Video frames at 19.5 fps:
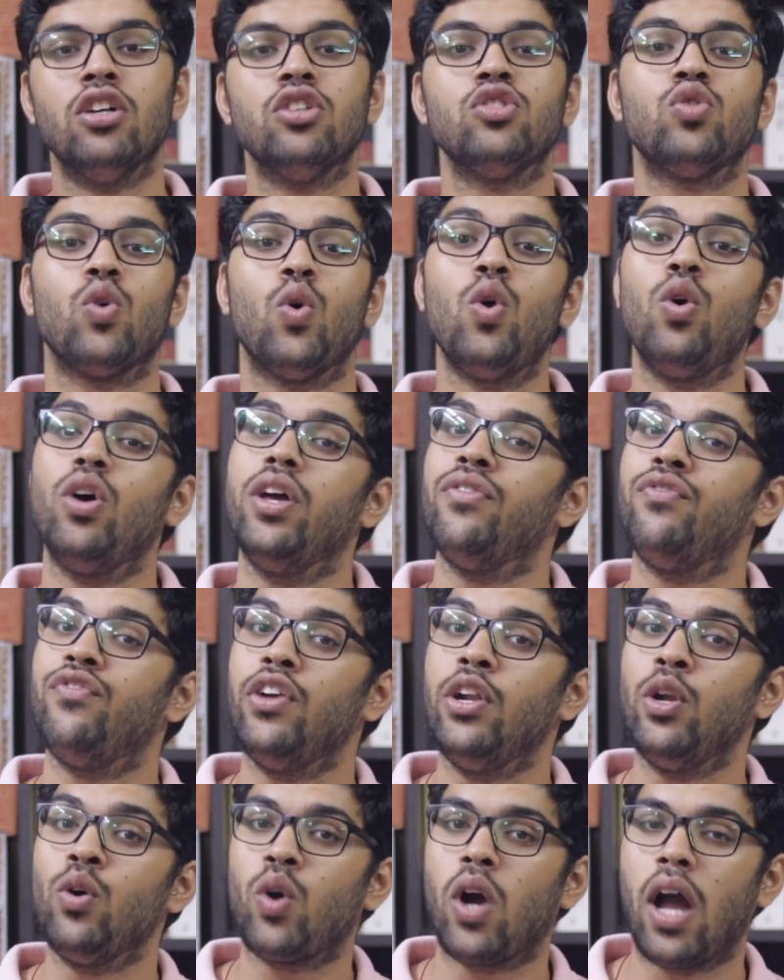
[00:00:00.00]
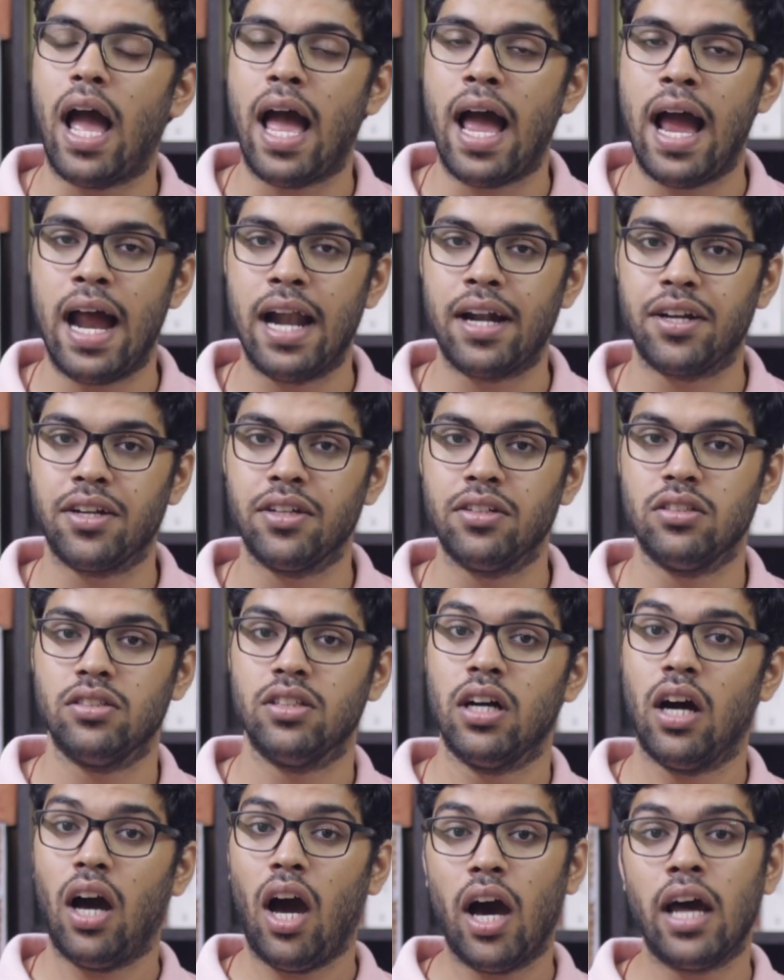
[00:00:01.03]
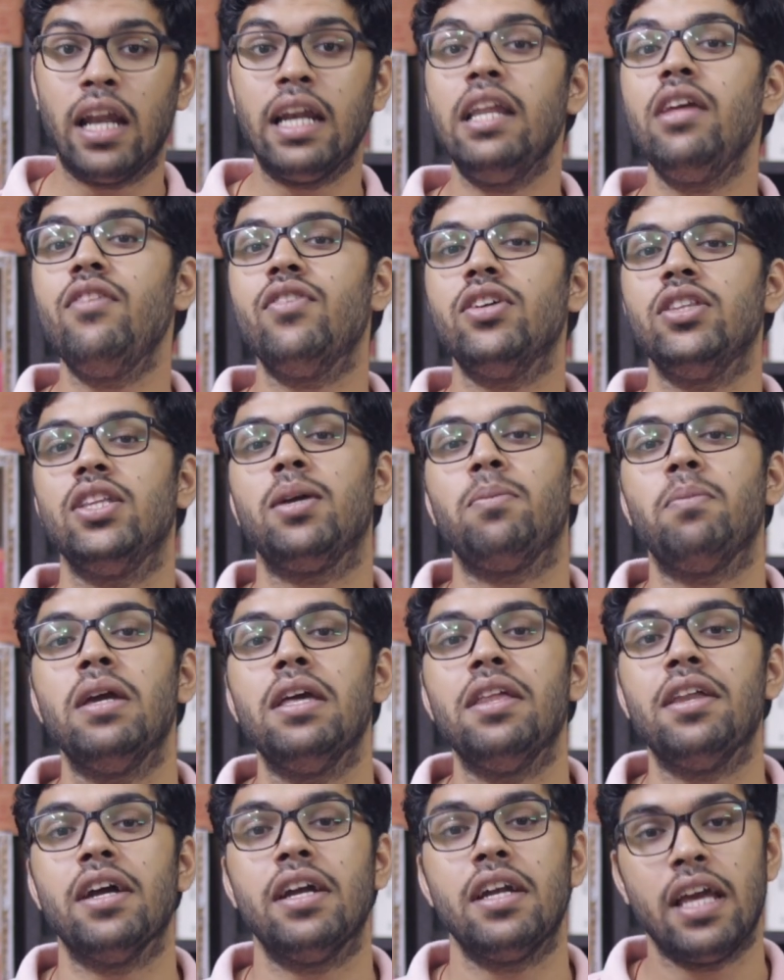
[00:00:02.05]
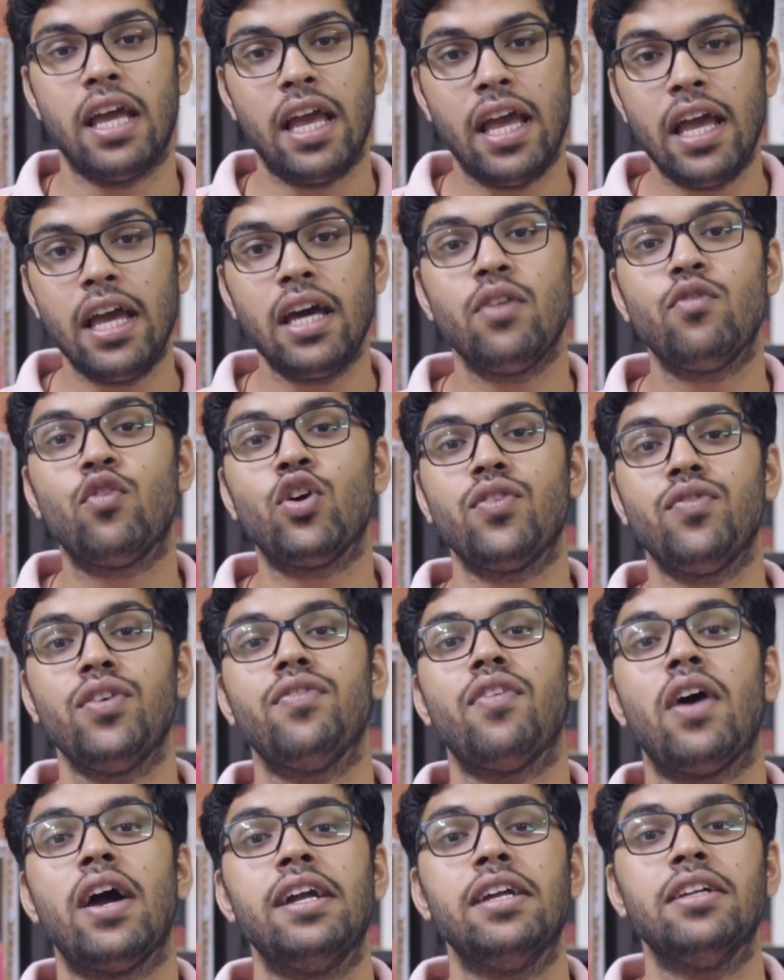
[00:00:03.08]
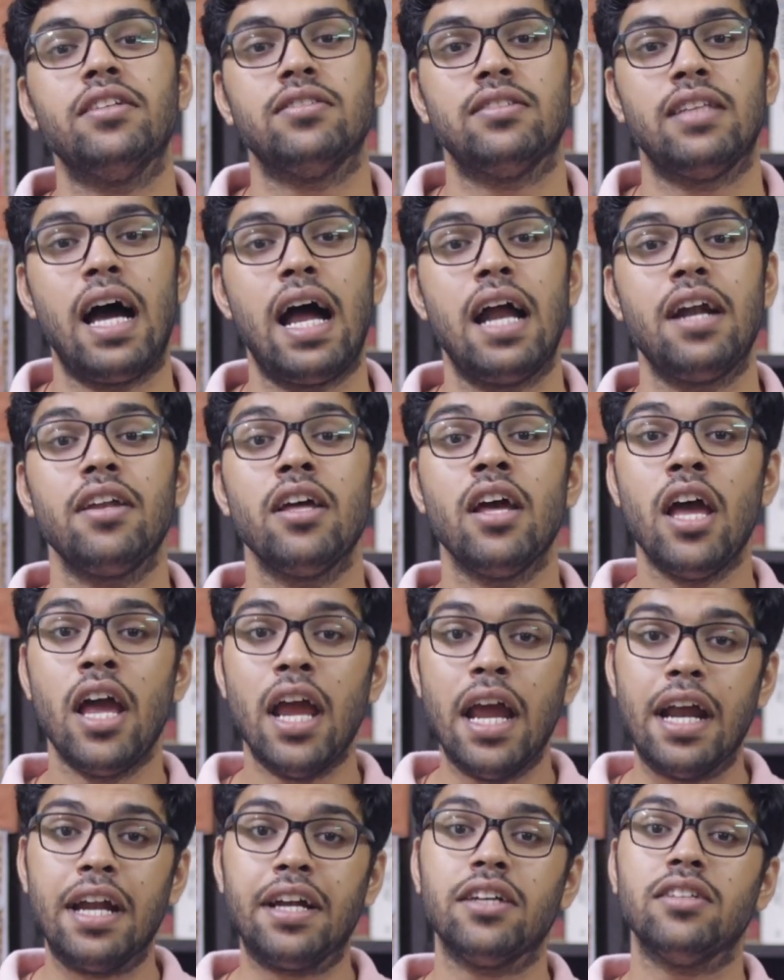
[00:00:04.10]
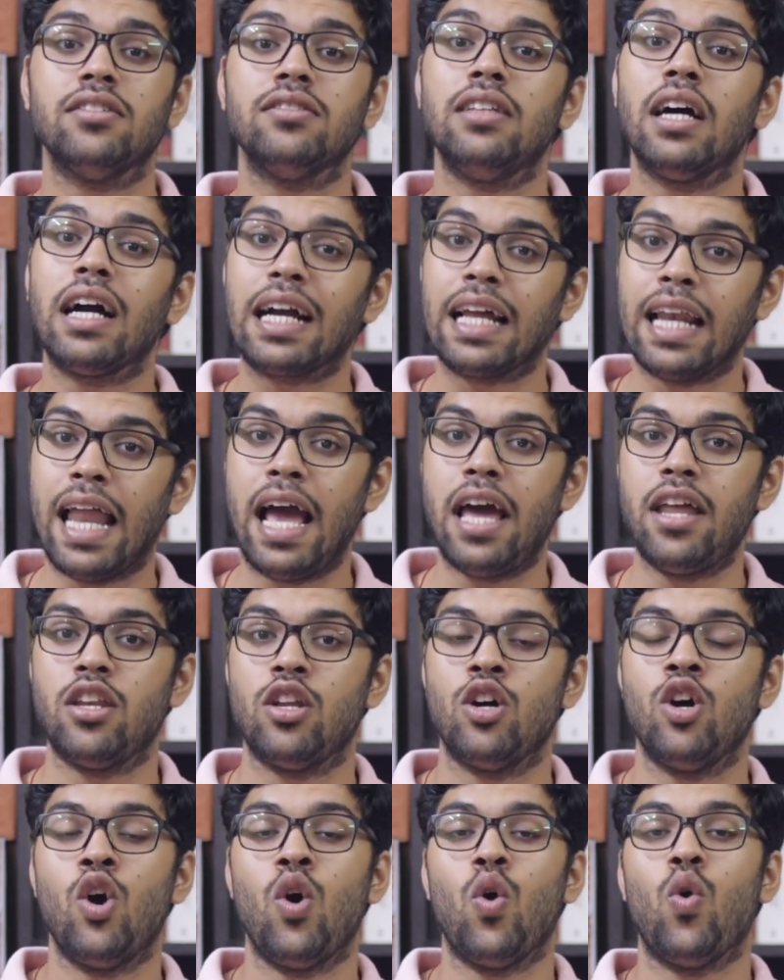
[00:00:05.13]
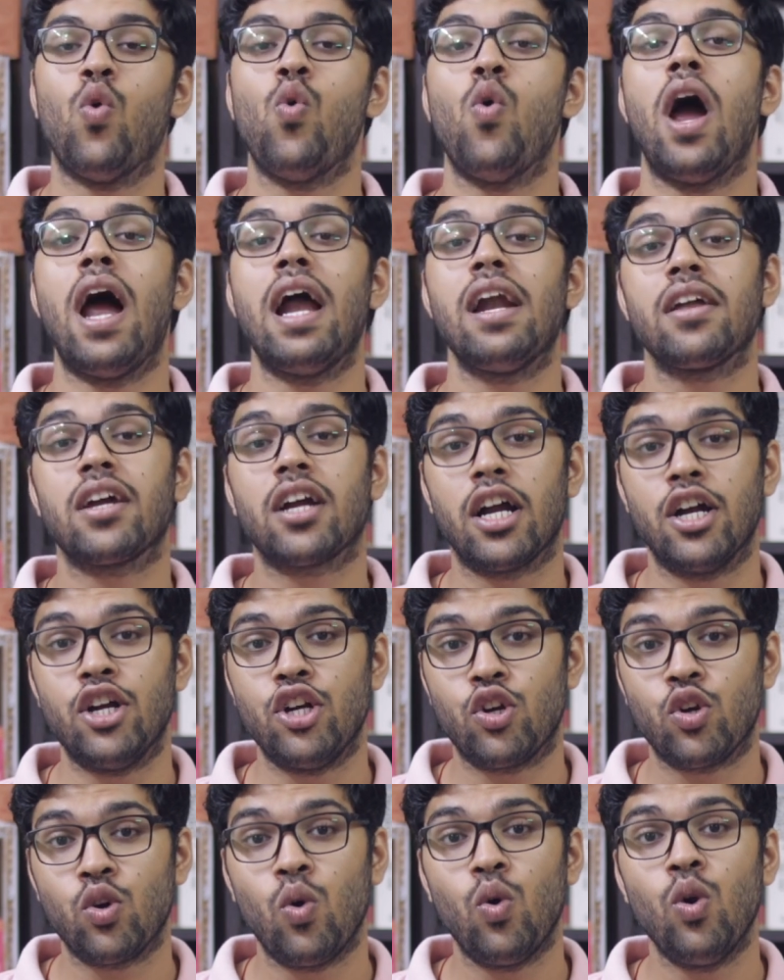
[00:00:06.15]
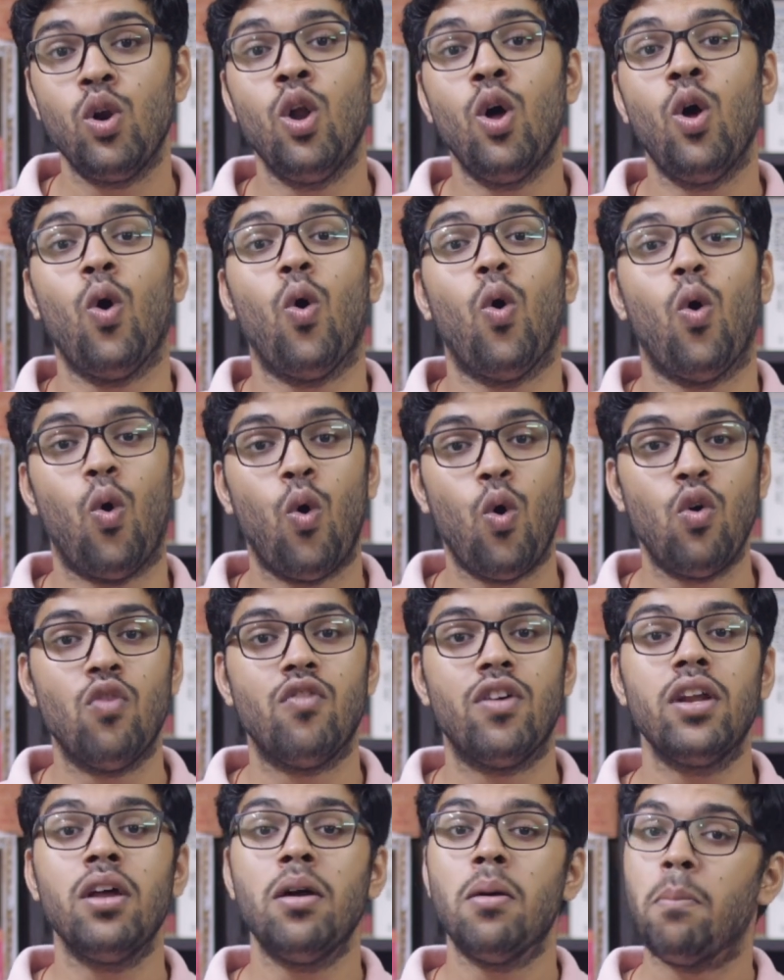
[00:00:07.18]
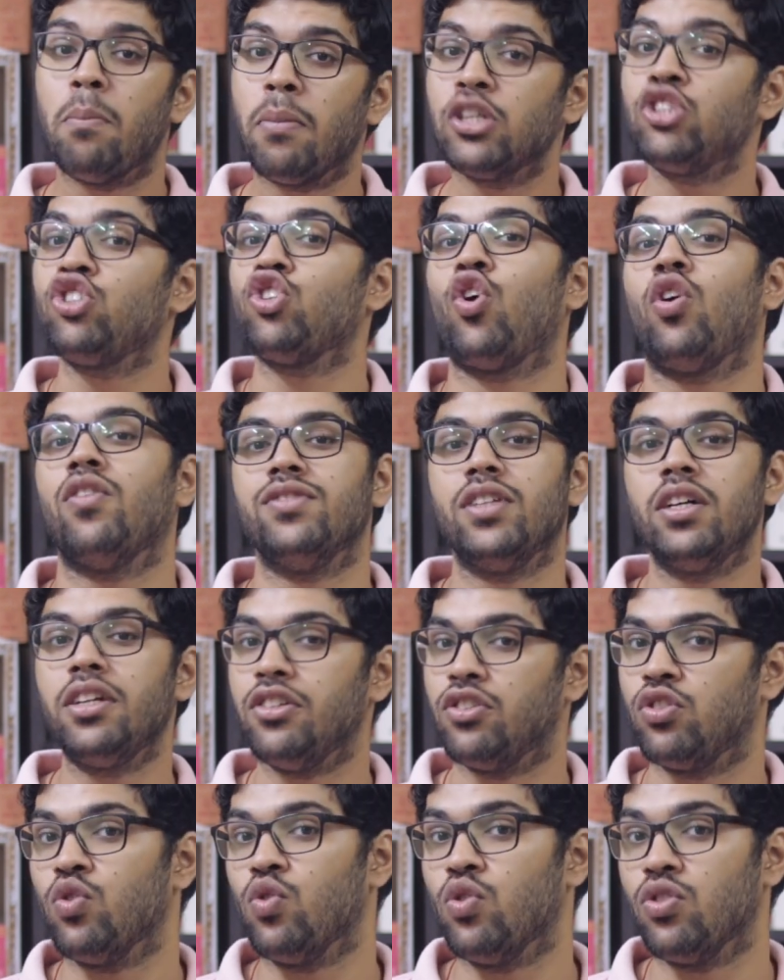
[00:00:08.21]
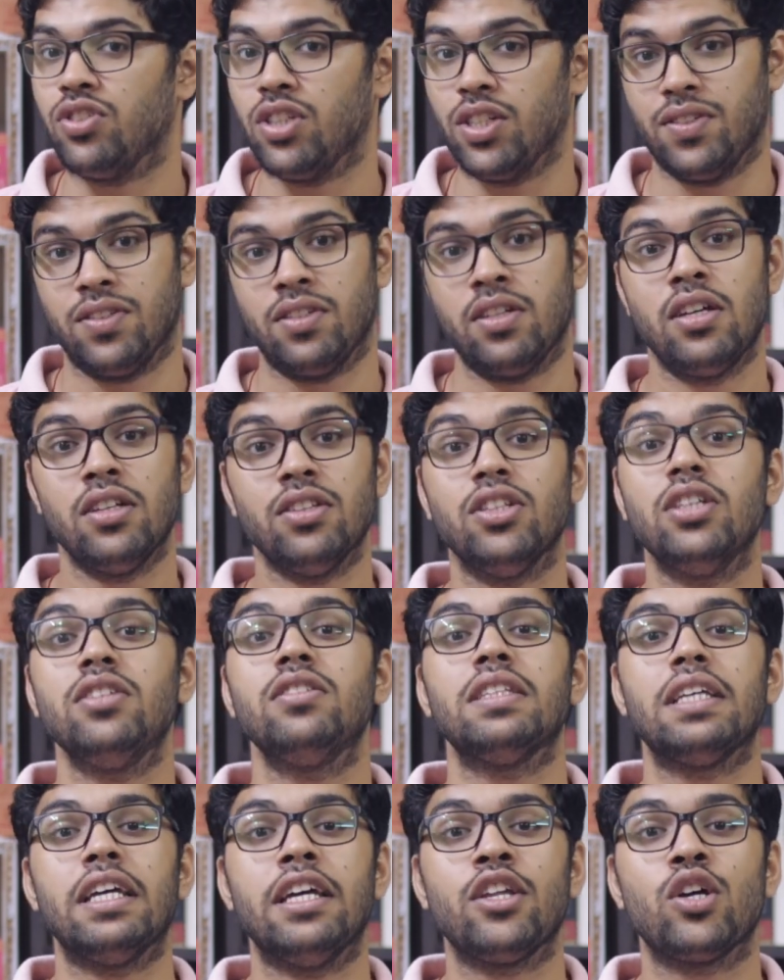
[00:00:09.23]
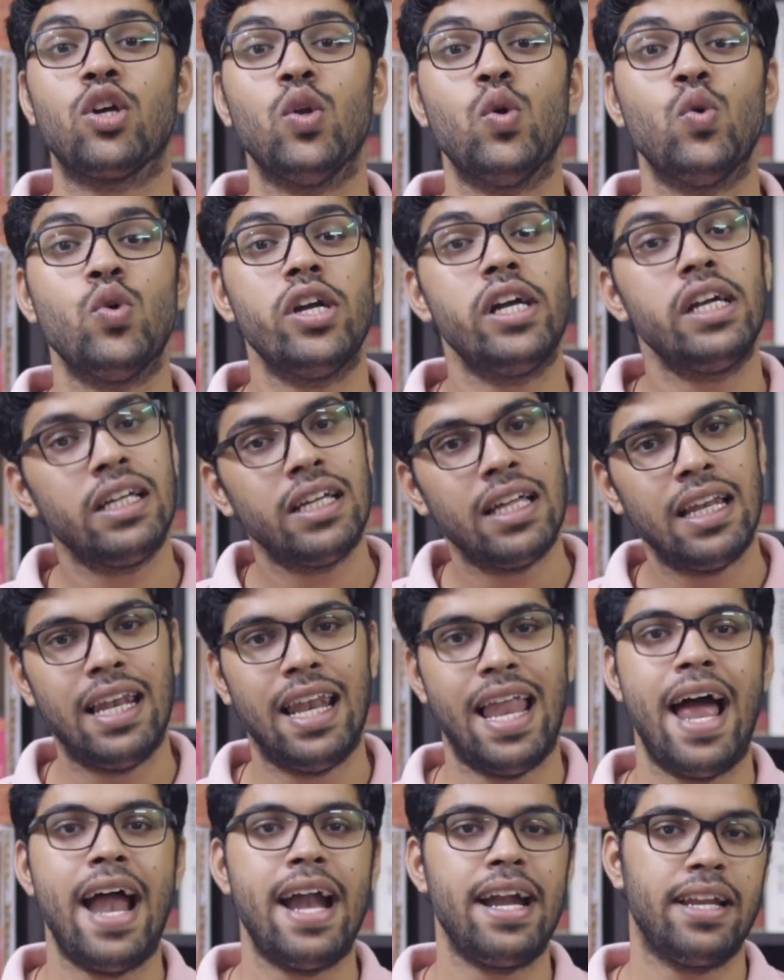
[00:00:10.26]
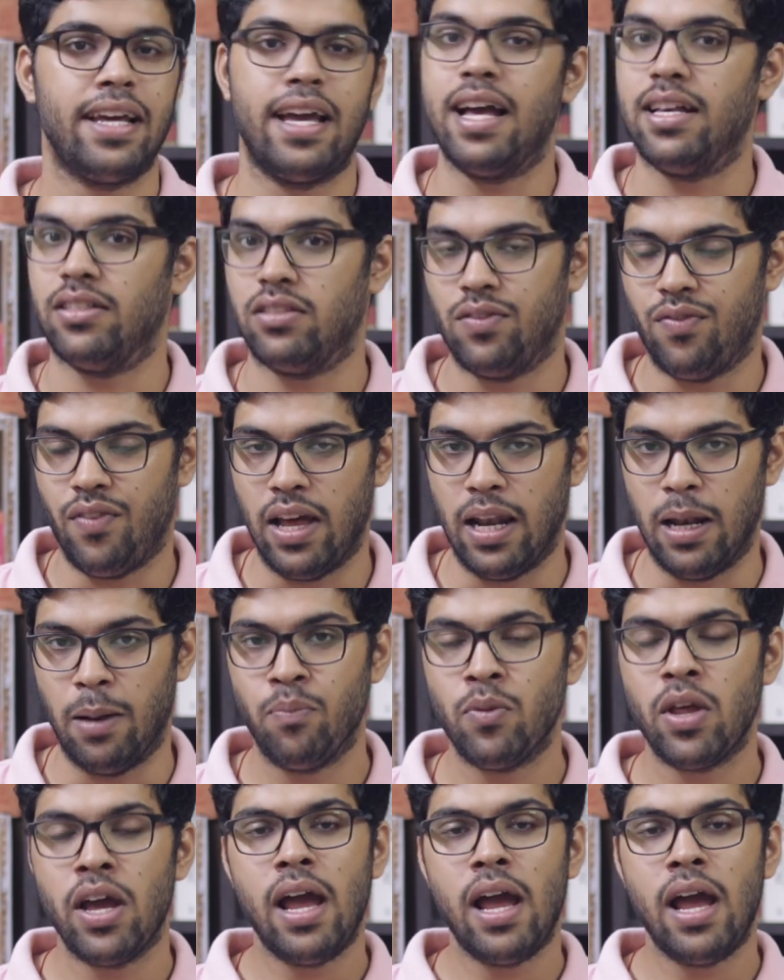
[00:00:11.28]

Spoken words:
So if we look at the early Vedic period, here what we find is that it is the clan who had control over much of the resources. This included land as well.